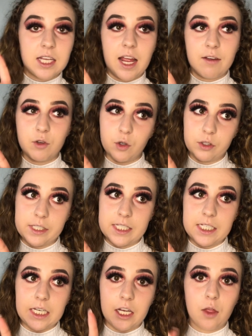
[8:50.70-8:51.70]
I have no
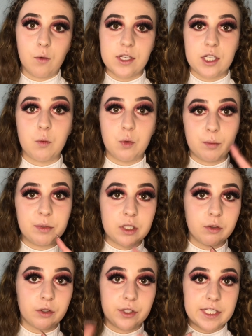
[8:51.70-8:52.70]
concealer, otherwise I would be
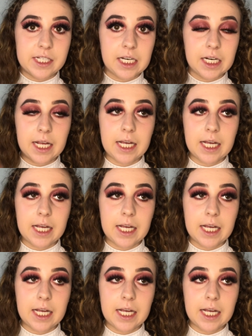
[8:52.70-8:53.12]
doing concealer